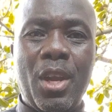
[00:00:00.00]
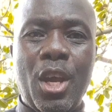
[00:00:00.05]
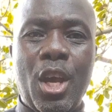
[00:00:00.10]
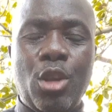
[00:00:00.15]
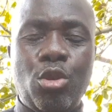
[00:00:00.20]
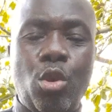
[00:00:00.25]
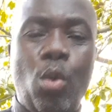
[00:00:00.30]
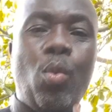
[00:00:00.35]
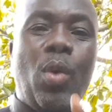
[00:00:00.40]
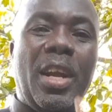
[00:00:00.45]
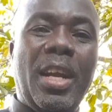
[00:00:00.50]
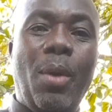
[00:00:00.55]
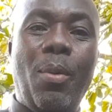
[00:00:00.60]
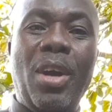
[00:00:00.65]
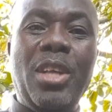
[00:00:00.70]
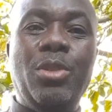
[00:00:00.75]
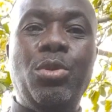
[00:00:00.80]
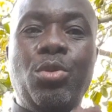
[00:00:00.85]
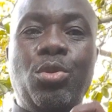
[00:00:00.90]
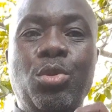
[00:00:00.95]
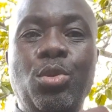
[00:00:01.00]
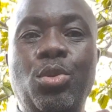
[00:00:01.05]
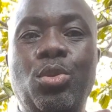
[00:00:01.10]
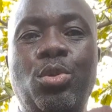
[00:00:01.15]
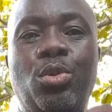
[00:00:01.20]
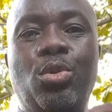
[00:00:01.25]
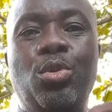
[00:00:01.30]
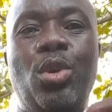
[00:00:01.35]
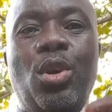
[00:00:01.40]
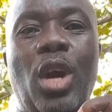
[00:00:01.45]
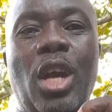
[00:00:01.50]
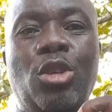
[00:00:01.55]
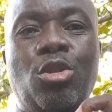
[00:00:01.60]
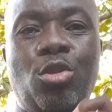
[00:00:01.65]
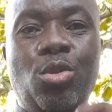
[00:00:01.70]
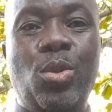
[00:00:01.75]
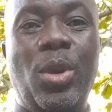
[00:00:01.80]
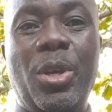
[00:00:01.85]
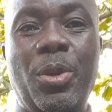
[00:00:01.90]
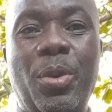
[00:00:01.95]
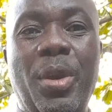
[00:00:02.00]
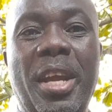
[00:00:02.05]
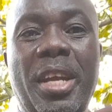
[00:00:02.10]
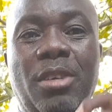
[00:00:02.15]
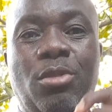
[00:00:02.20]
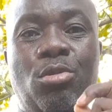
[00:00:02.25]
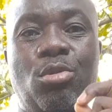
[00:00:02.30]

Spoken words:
So, what I want to assure you and